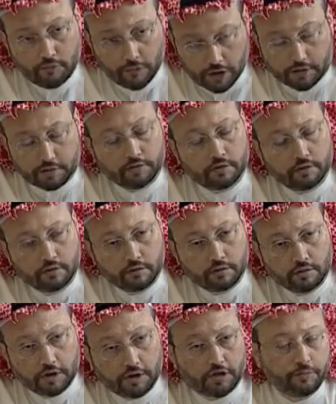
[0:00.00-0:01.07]
Yes.
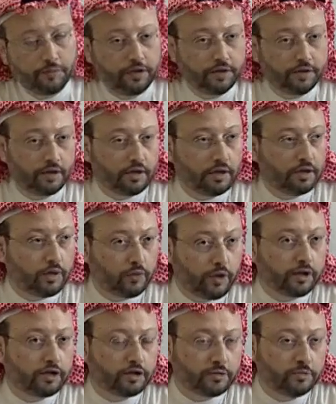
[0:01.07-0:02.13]
Kashmir, there were
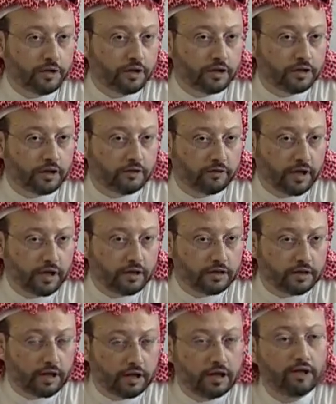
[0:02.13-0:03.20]
Kashmiris in
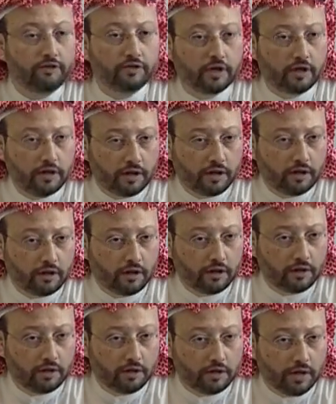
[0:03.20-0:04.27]
Afghanistan, even
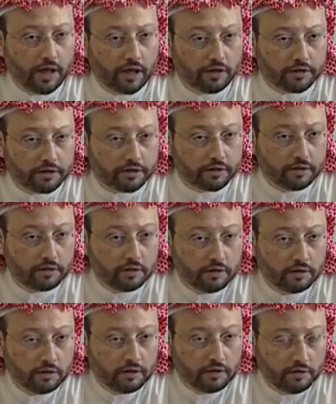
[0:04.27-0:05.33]
in the 80s.
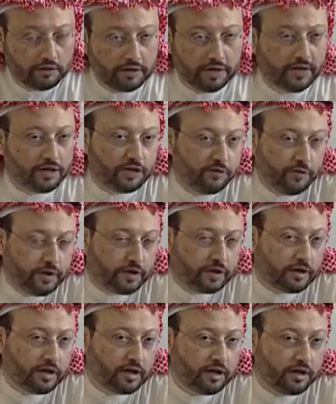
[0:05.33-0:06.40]
You see, Kashmir,
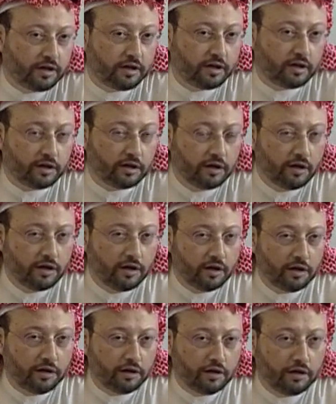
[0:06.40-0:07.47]

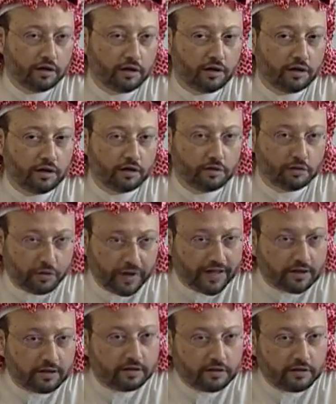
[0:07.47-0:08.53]
to
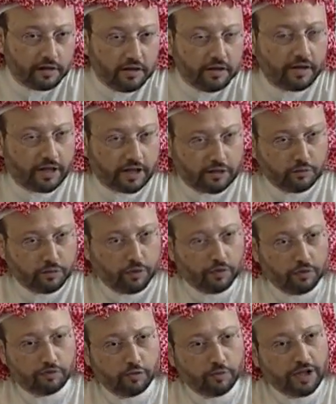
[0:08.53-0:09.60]
us in the Arab
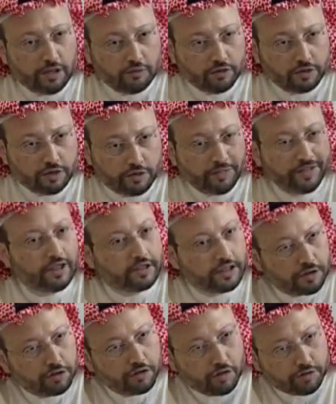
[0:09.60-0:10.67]
world, to many Muslims, is
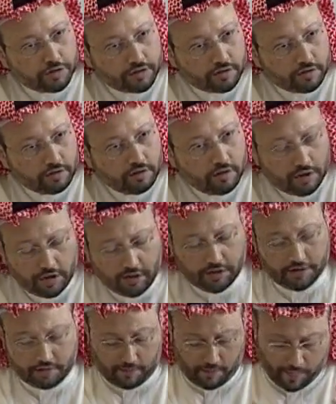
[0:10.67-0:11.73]
just cause. It
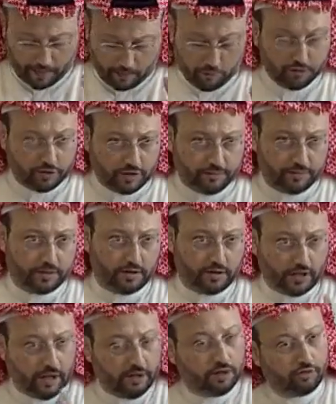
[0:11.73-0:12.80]
is Muslims
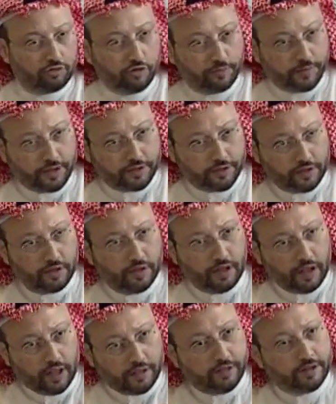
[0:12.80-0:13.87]
under occupation
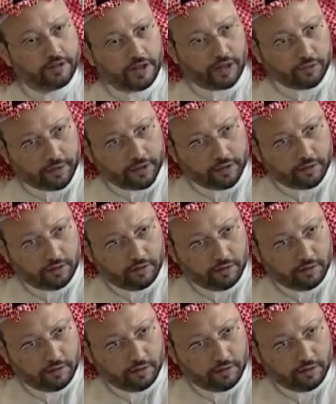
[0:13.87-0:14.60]
against their will.